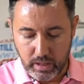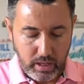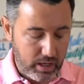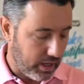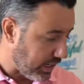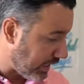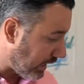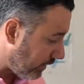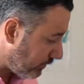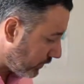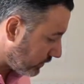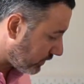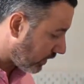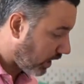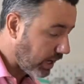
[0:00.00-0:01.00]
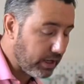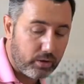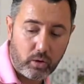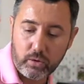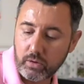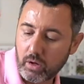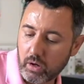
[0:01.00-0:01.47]
And I love using
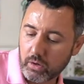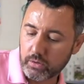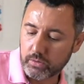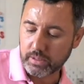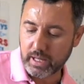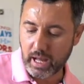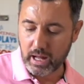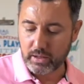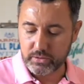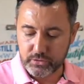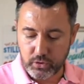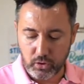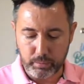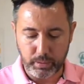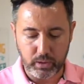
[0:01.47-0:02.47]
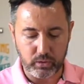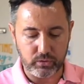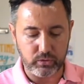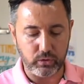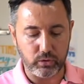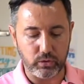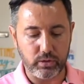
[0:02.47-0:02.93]
iron-on on cardstock because
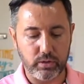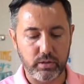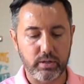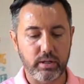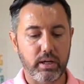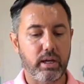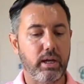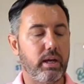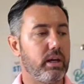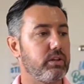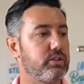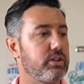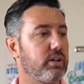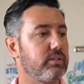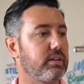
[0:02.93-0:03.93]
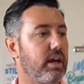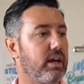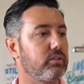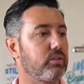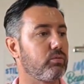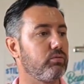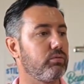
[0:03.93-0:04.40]
look, it just
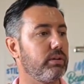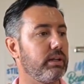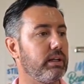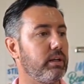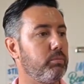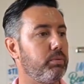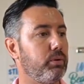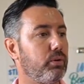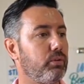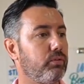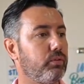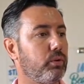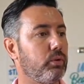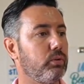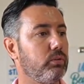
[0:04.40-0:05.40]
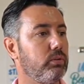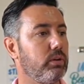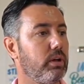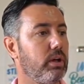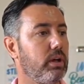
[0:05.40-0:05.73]
has a really beautiful